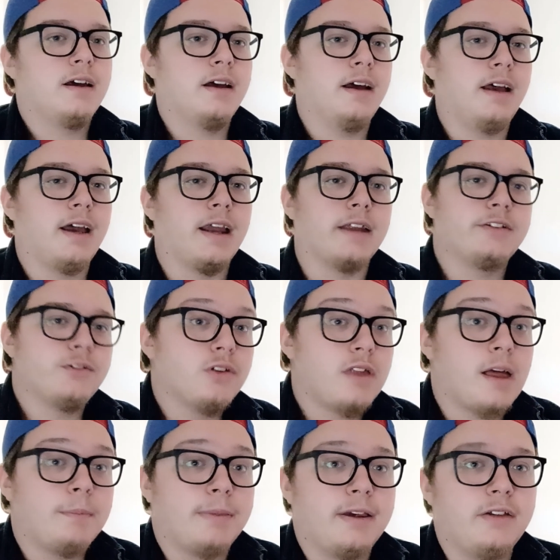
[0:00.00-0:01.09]
And I do know
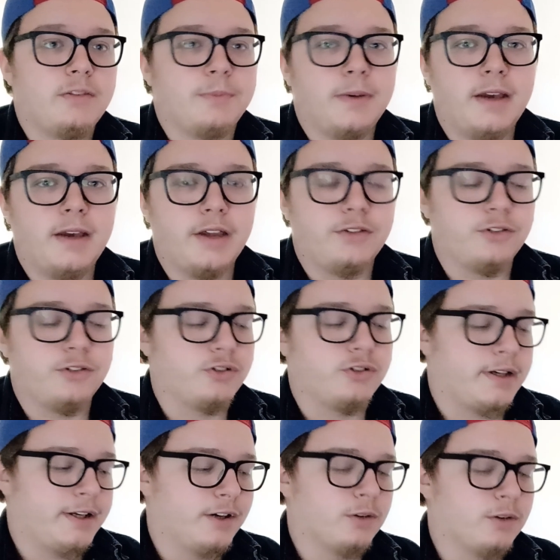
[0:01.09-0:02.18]
that PSP is usually
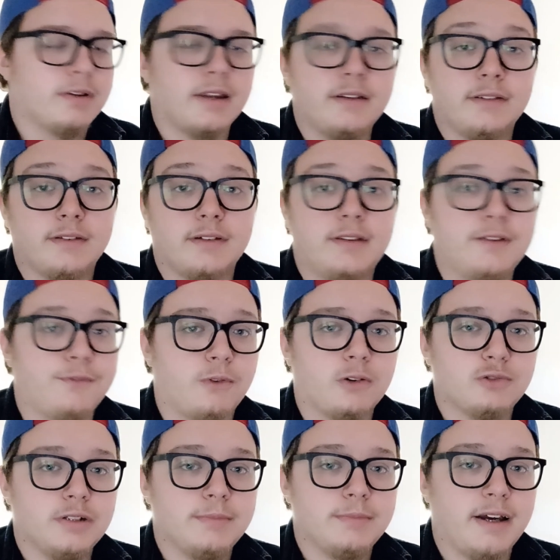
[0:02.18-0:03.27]
here with N64 and
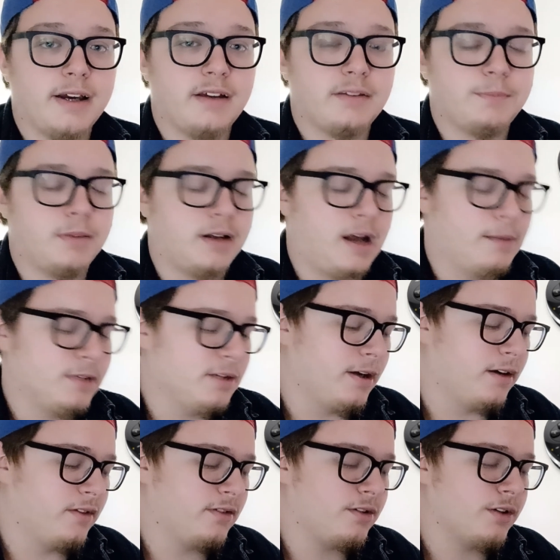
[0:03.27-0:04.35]
Dreamcast, but I'm going to be
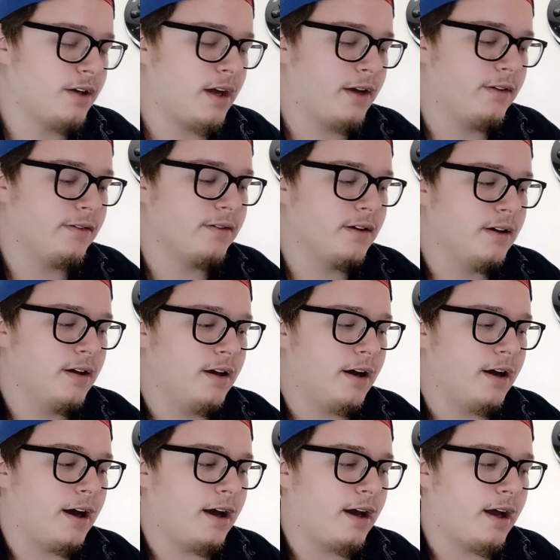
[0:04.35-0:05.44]
honest here, guys.
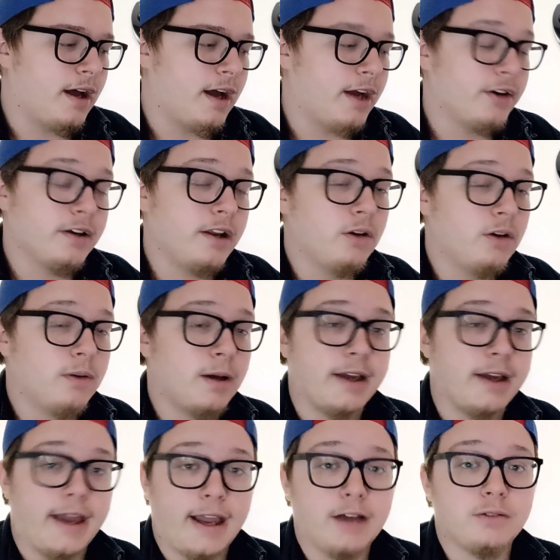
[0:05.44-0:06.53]
I already know it
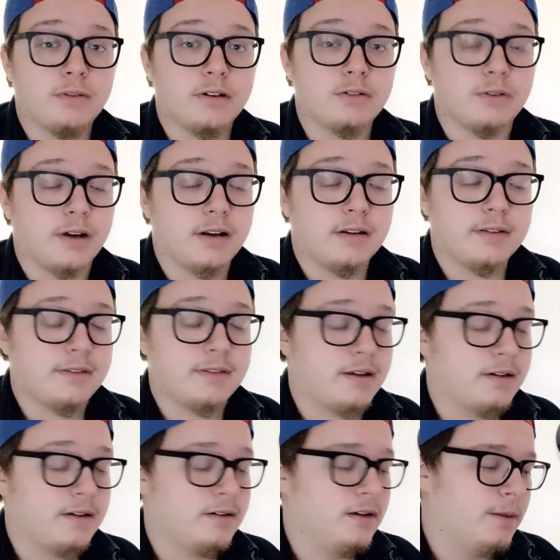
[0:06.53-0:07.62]
can run great on this
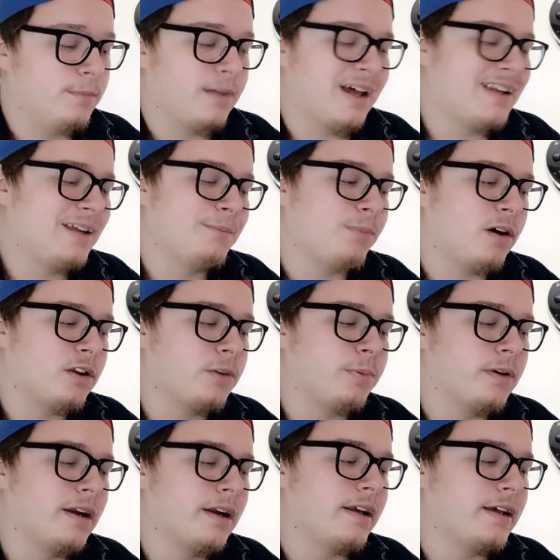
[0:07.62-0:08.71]
thing, but I didn't bother put
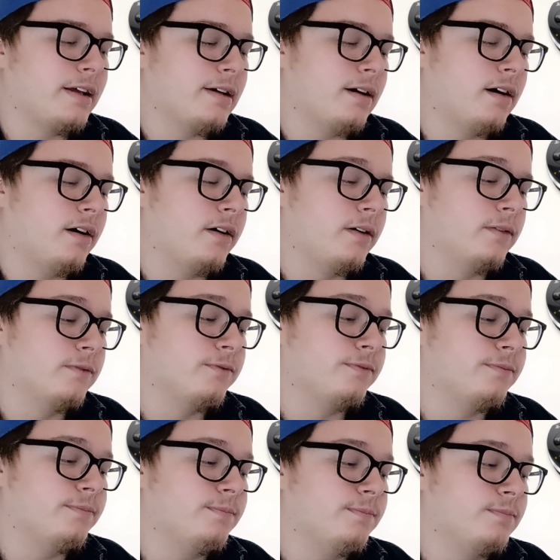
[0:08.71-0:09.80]
any of
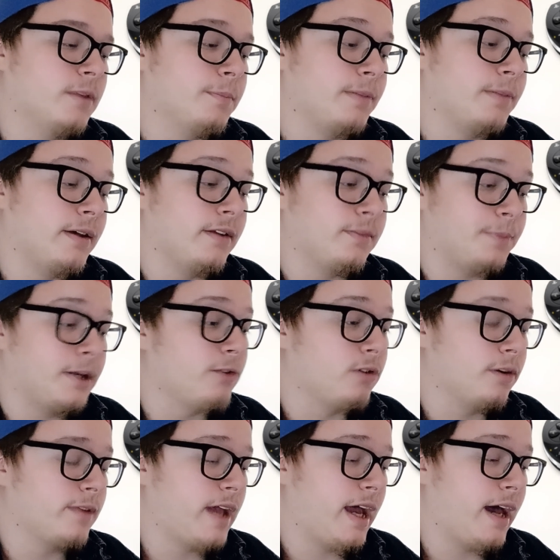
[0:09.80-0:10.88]
the PSP ROMs
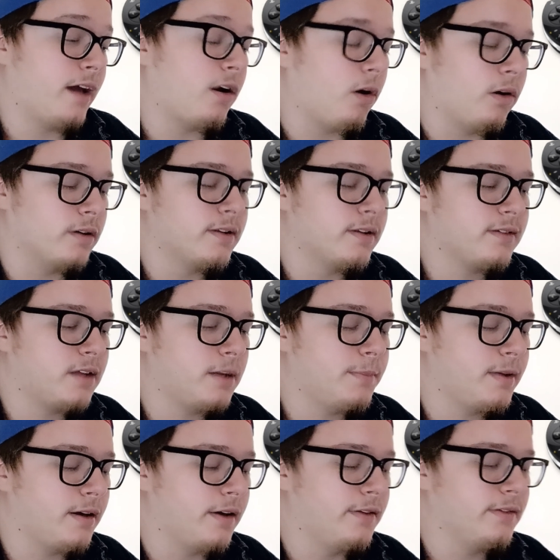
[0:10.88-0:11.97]
I had on this thing
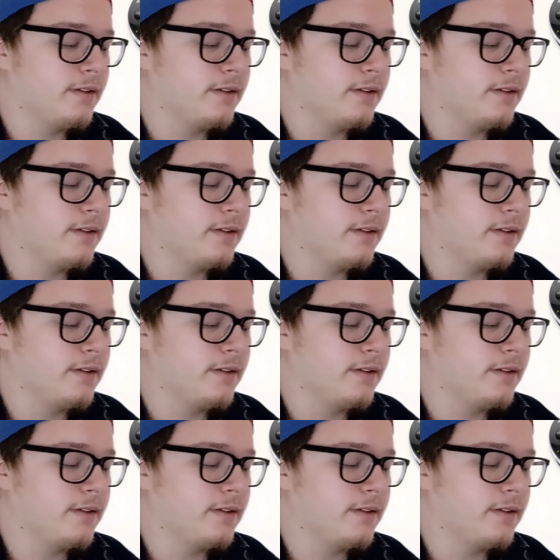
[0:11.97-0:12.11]
because